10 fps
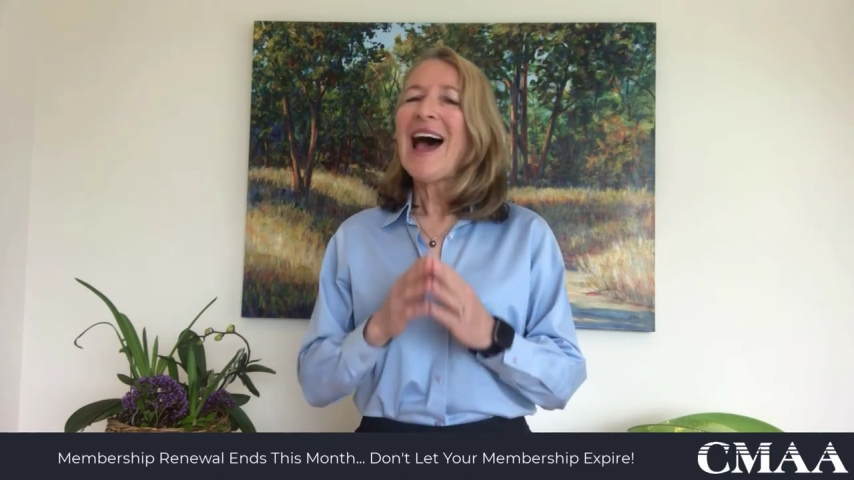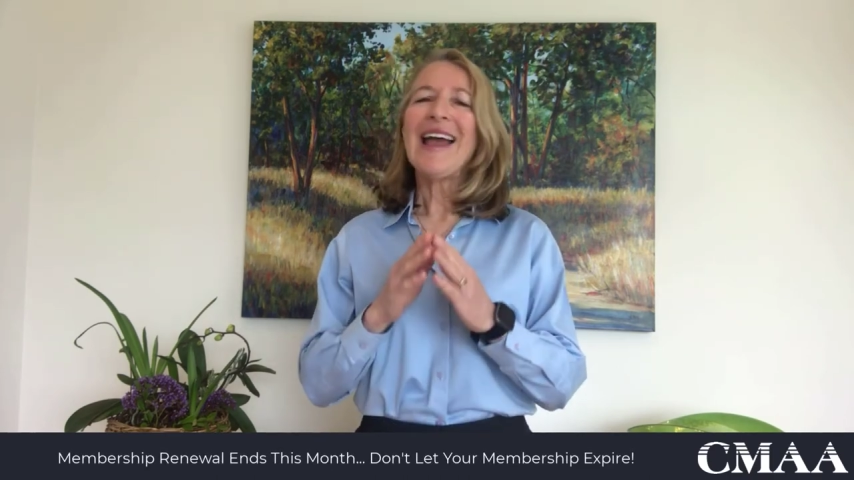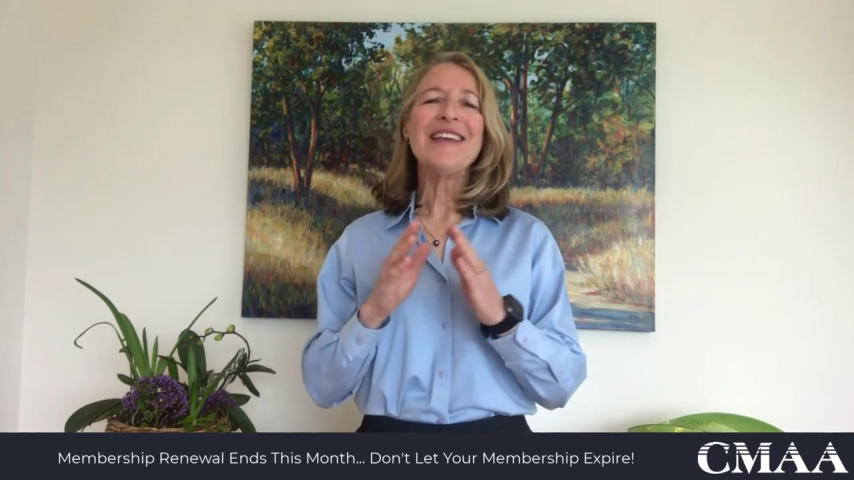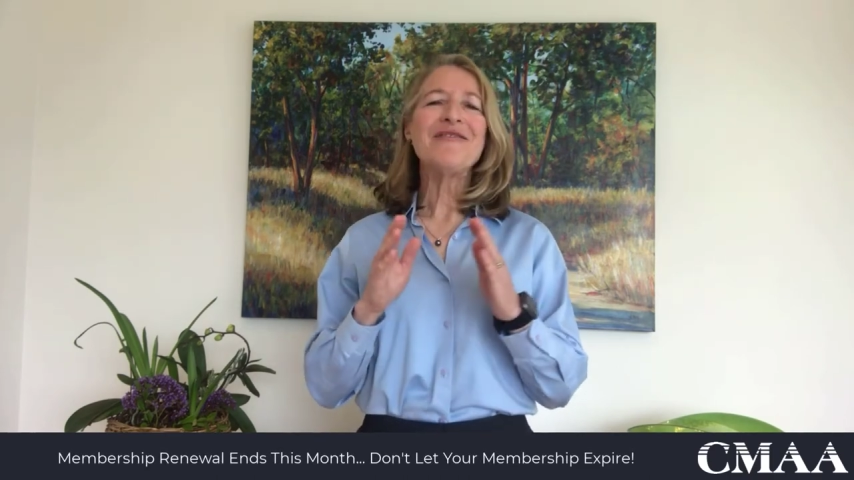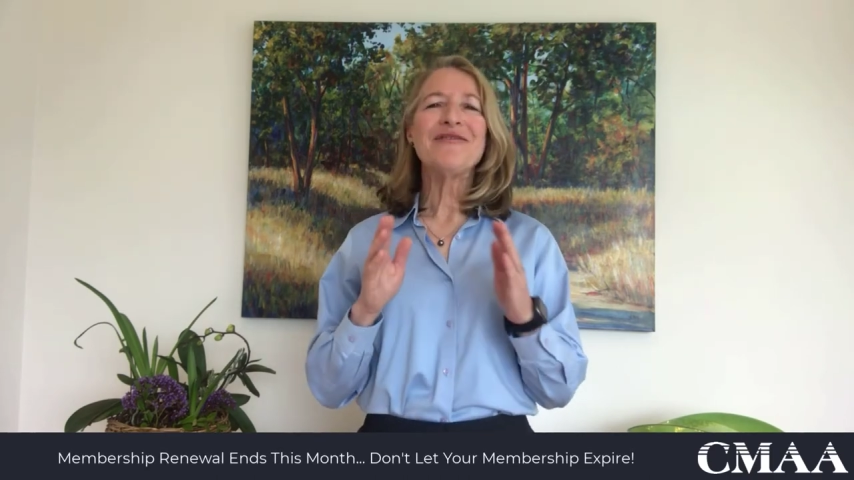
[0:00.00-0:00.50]

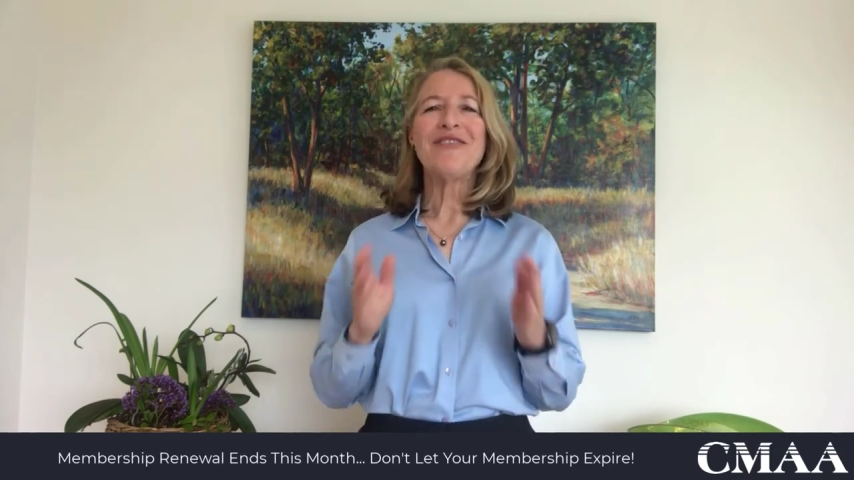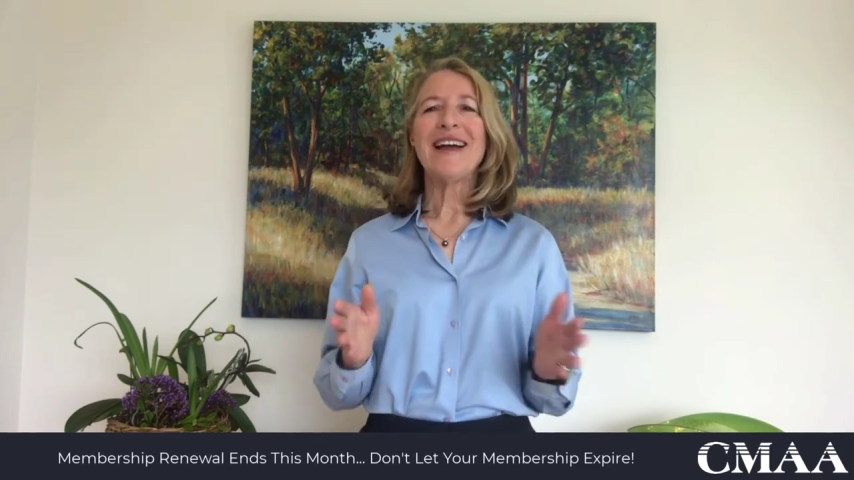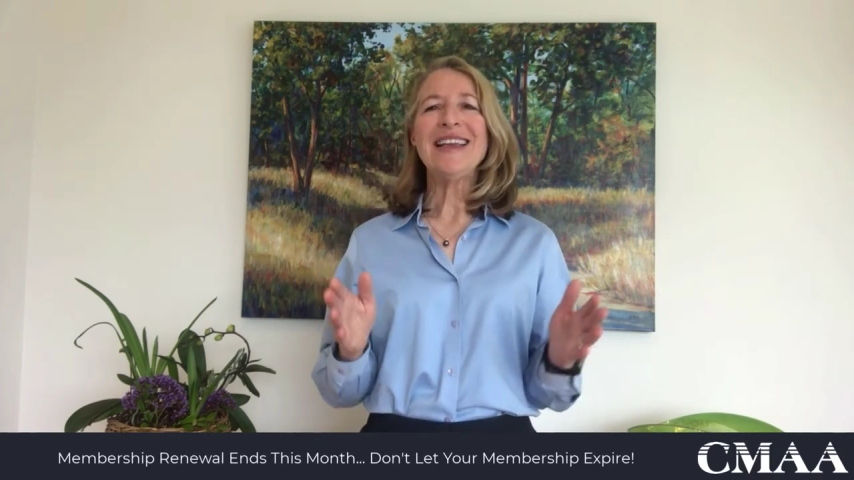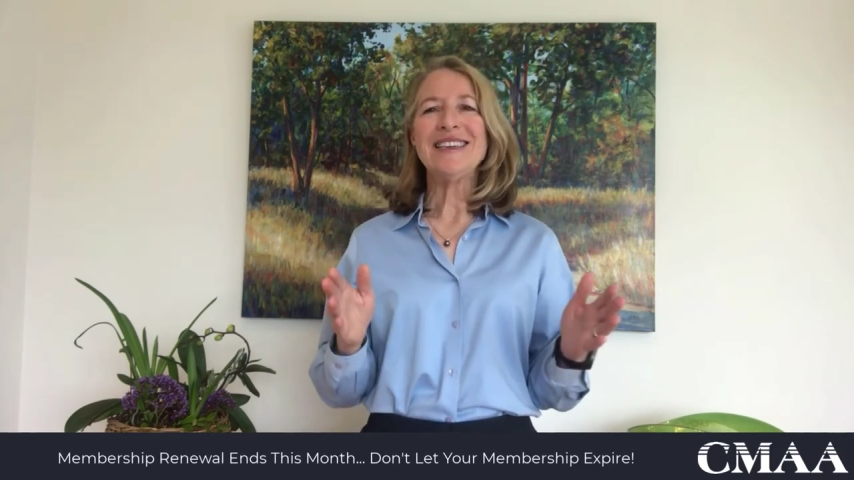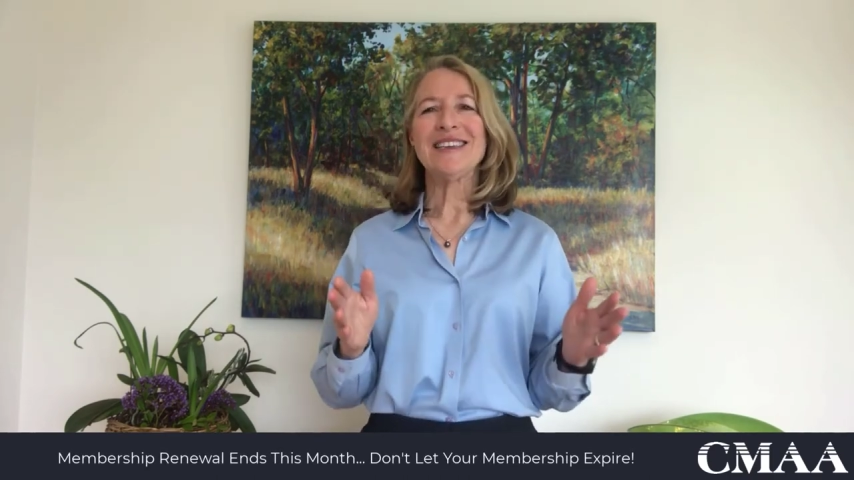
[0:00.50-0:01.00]
I
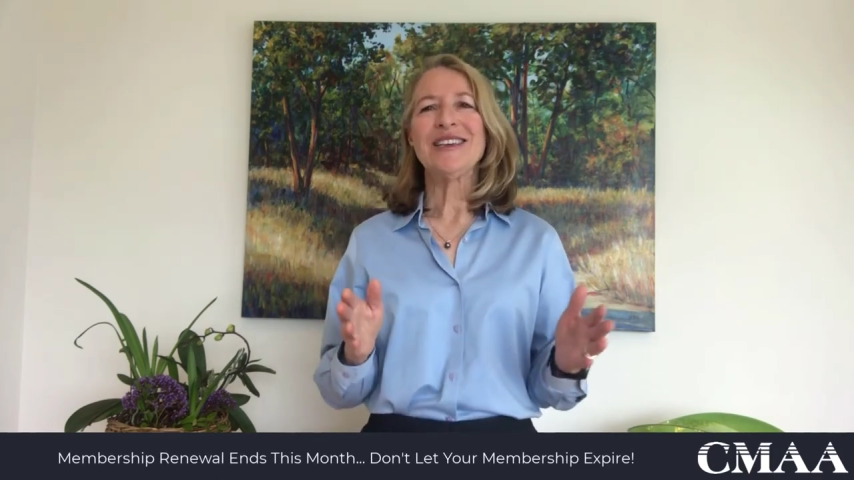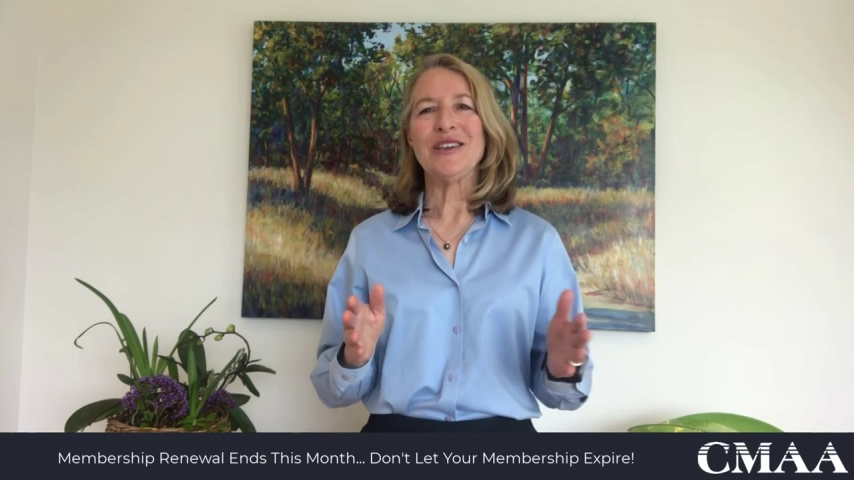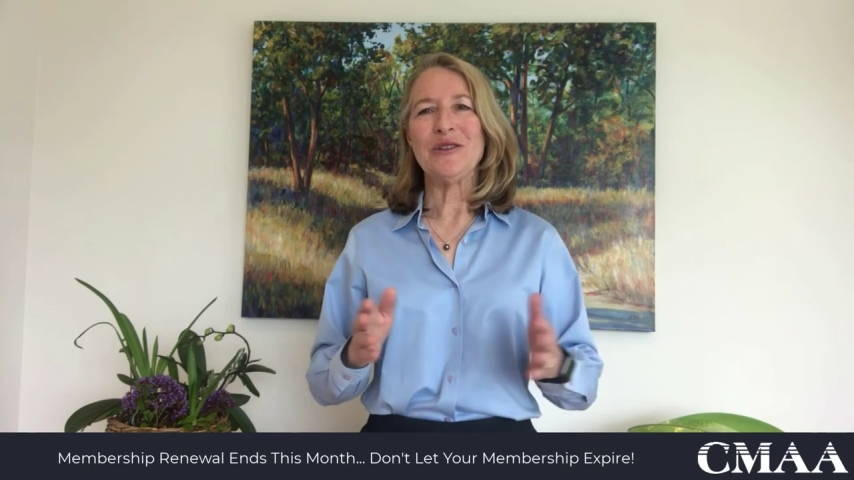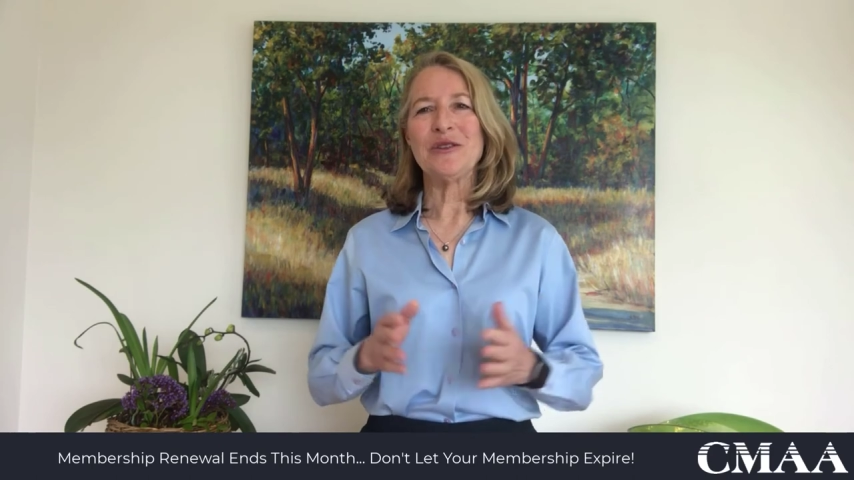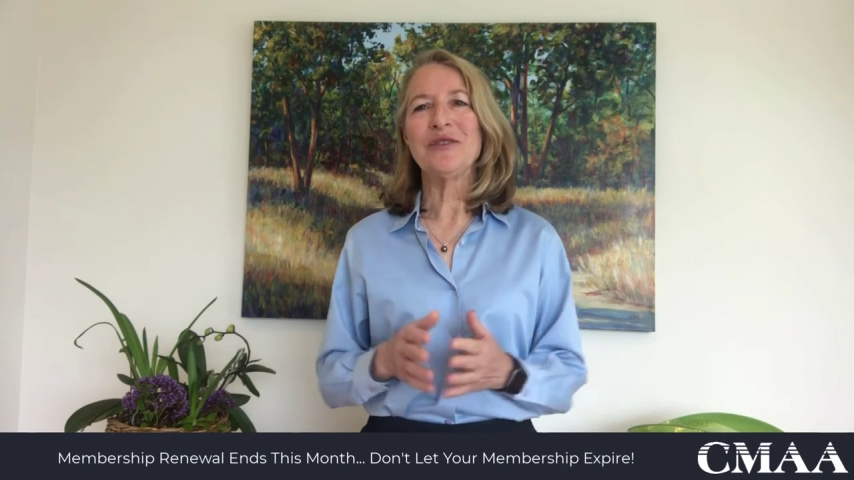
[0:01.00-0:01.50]
invite
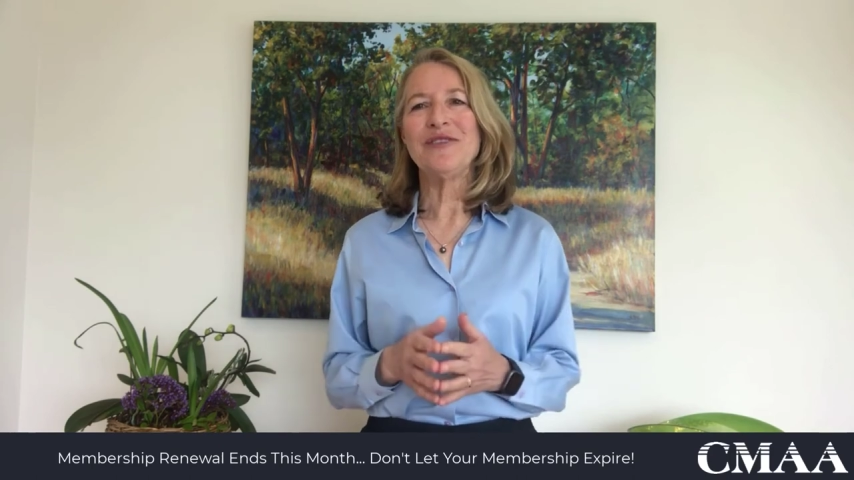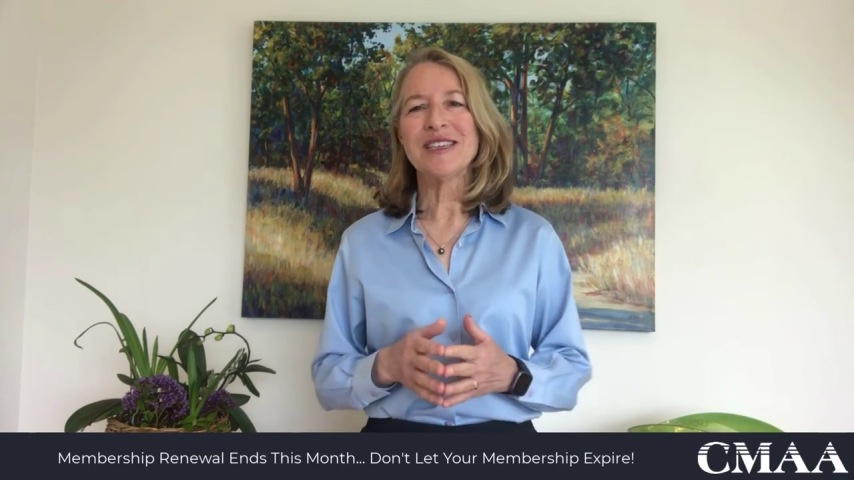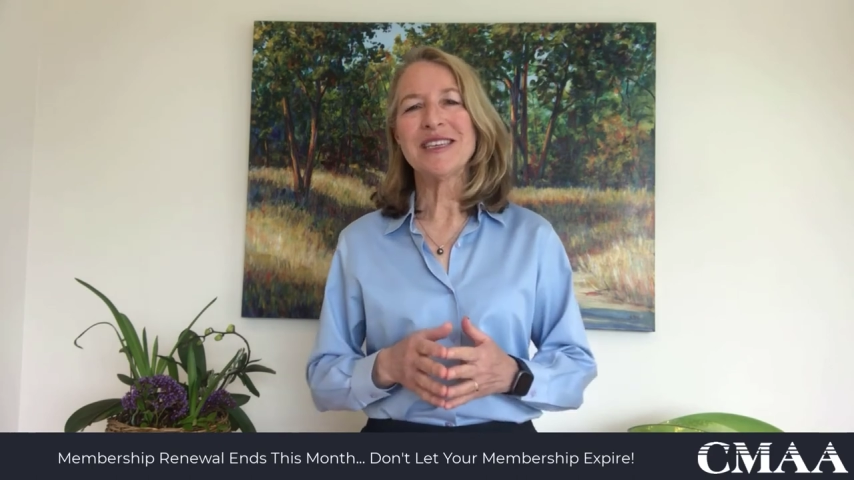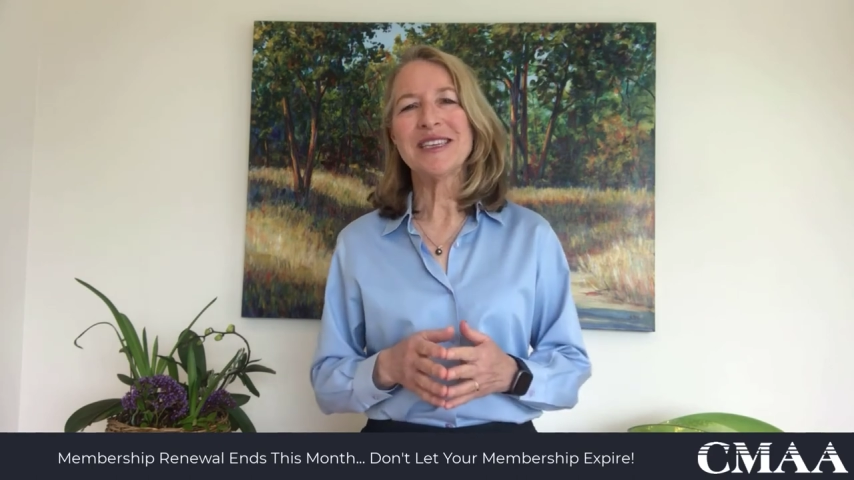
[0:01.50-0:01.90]
you to visit